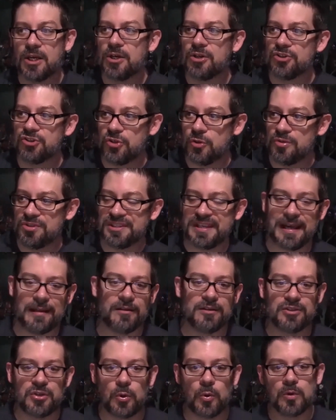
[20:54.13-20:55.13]
two
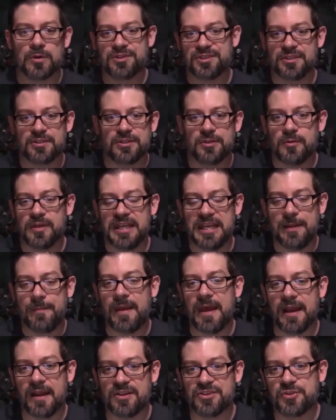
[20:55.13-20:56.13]
Skeletors and two
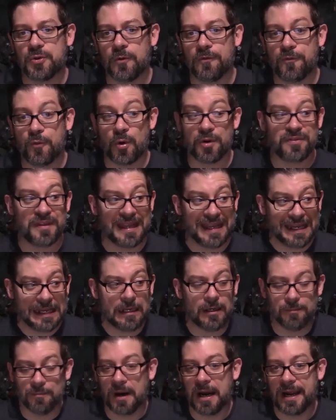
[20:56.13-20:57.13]
He-Man and so forth
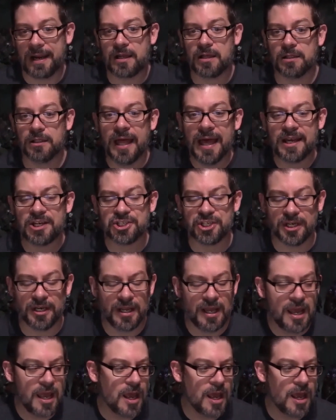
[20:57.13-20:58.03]
in my collection.